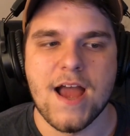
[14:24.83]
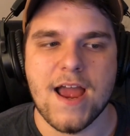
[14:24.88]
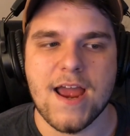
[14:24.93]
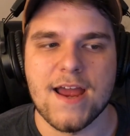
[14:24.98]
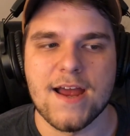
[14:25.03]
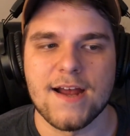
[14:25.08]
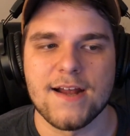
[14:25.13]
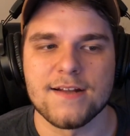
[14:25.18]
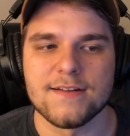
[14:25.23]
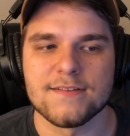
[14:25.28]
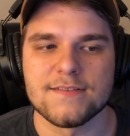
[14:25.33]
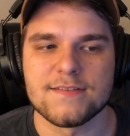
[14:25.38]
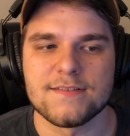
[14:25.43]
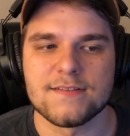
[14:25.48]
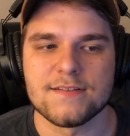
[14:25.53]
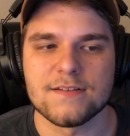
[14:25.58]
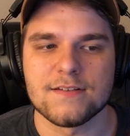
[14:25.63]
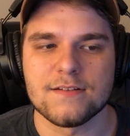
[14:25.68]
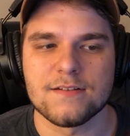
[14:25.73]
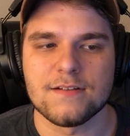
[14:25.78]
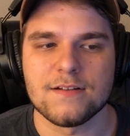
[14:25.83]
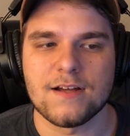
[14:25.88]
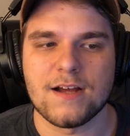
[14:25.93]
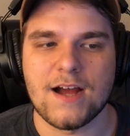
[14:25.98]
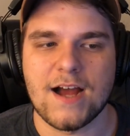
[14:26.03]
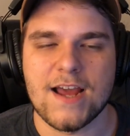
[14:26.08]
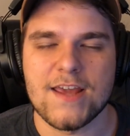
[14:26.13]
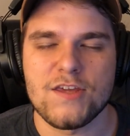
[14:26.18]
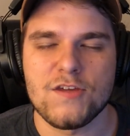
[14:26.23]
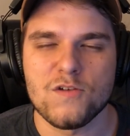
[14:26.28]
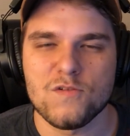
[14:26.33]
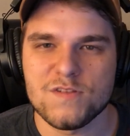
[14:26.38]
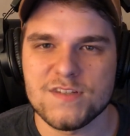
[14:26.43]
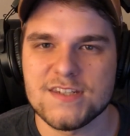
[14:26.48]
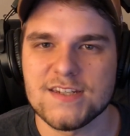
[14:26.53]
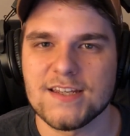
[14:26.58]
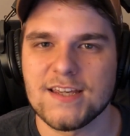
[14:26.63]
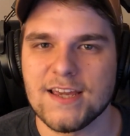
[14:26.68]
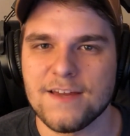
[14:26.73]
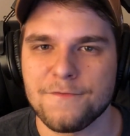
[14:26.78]
And I used
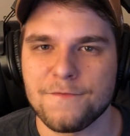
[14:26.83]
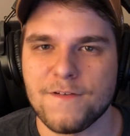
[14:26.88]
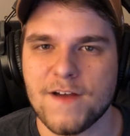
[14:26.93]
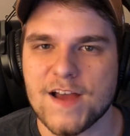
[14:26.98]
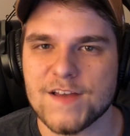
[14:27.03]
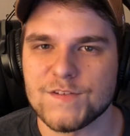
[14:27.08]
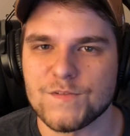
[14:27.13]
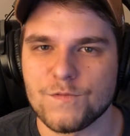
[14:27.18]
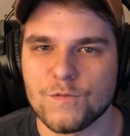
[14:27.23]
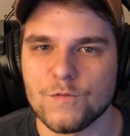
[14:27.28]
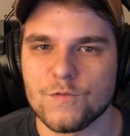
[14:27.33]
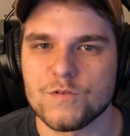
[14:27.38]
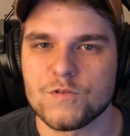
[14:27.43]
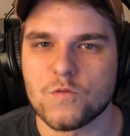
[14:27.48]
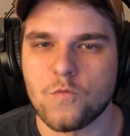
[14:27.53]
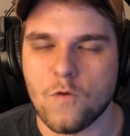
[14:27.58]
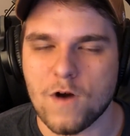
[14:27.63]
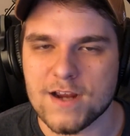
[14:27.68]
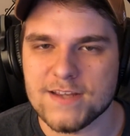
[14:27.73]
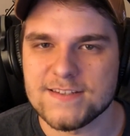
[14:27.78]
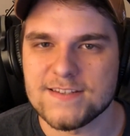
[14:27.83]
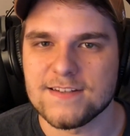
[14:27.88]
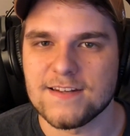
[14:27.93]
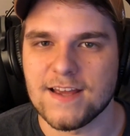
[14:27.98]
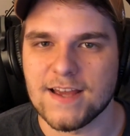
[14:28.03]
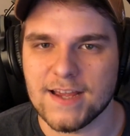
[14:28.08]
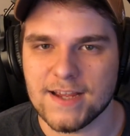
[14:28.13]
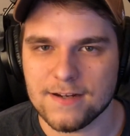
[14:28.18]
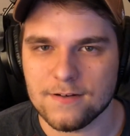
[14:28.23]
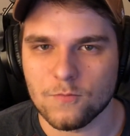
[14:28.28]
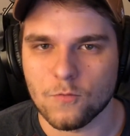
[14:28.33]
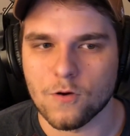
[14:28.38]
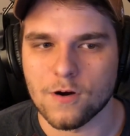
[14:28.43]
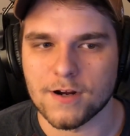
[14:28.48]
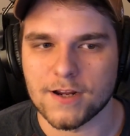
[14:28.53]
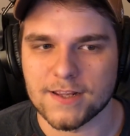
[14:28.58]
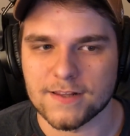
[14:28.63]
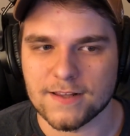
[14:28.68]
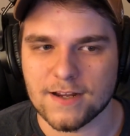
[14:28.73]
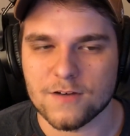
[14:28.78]
to get fast food twice a day
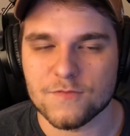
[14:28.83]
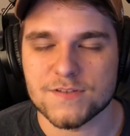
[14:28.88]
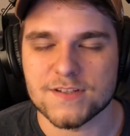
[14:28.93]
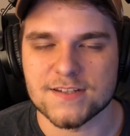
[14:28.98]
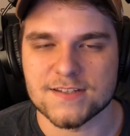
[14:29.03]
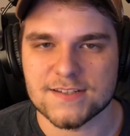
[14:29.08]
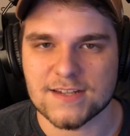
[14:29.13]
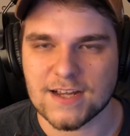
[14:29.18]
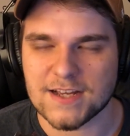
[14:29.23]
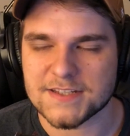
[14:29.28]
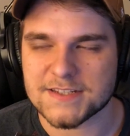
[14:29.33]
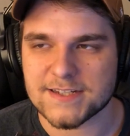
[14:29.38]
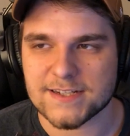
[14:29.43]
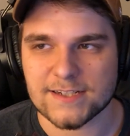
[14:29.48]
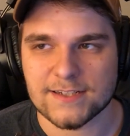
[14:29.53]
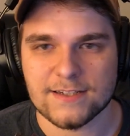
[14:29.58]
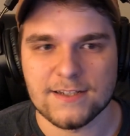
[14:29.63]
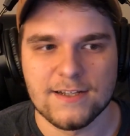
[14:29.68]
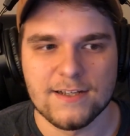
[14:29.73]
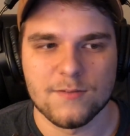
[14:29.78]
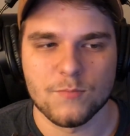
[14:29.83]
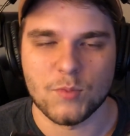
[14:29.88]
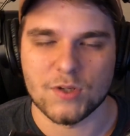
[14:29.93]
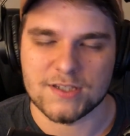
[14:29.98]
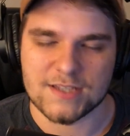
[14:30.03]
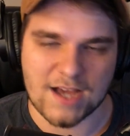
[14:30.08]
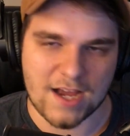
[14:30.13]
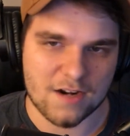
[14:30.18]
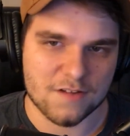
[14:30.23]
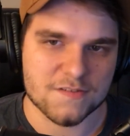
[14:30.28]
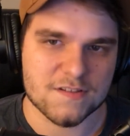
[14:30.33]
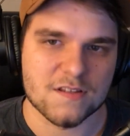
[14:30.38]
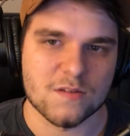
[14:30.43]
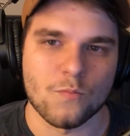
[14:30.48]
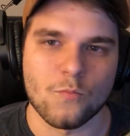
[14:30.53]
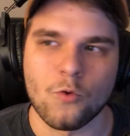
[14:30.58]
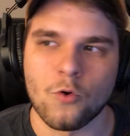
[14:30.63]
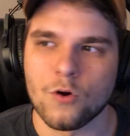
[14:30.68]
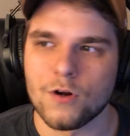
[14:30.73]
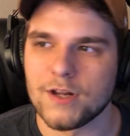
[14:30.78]
working there. It was disgusting. McDonald's in the
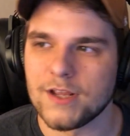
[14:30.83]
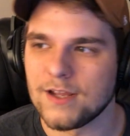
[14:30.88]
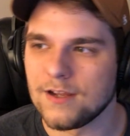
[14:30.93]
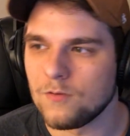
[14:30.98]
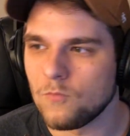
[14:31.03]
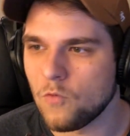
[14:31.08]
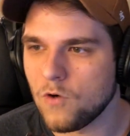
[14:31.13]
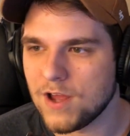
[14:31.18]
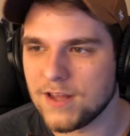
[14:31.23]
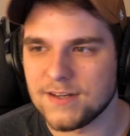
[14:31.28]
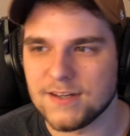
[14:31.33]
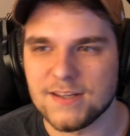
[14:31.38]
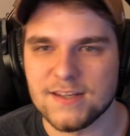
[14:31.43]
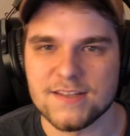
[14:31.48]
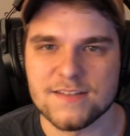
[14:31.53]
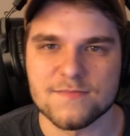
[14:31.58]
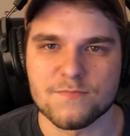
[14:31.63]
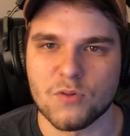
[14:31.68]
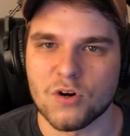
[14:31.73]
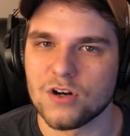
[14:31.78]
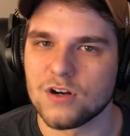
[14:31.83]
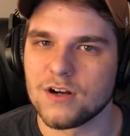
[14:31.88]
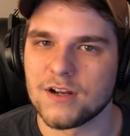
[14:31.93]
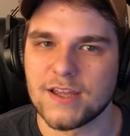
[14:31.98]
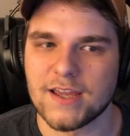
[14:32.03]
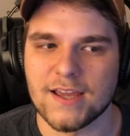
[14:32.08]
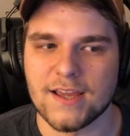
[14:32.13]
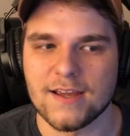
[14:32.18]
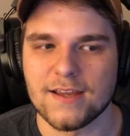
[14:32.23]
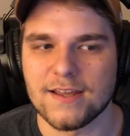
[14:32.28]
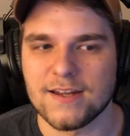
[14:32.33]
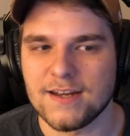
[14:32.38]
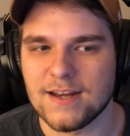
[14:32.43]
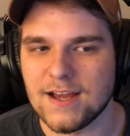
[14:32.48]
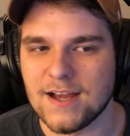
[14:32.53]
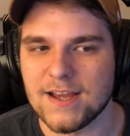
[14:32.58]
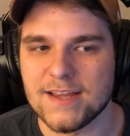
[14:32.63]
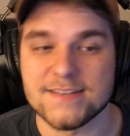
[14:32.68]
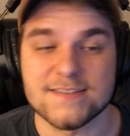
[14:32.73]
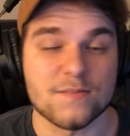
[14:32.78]
morning, Wendy's, Burger King at
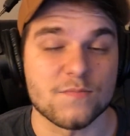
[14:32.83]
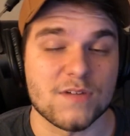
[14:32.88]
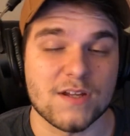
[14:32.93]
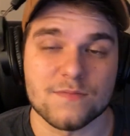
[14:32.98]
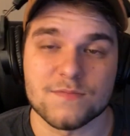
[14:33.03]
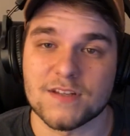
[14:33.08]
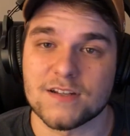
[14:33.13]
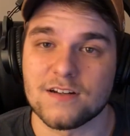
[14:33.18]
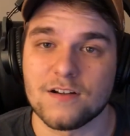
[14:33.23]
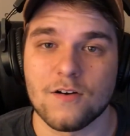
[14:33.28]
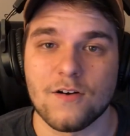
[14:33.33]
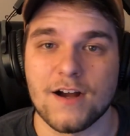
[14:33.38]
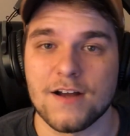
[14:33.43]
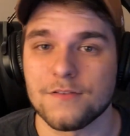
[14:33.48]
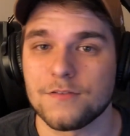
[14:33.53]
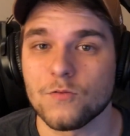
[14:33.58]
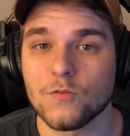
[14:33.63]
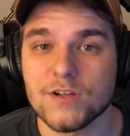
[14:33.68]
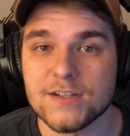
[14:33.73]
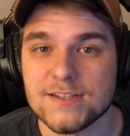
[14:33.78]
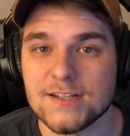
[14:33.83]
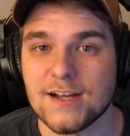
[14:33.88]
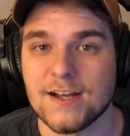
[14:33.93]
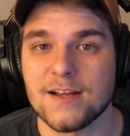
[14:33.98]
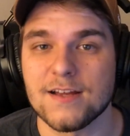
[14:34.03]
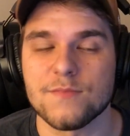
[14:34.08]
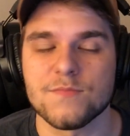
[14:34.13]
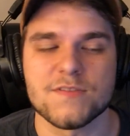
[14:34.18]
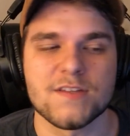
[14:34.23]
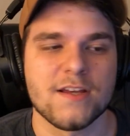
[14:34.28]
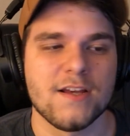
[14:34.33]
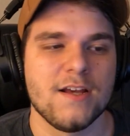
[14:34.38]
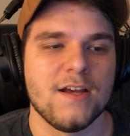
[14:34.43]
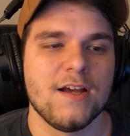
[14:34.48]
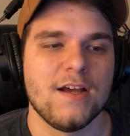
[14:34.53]
night. Sometimes I'd go out 3 times.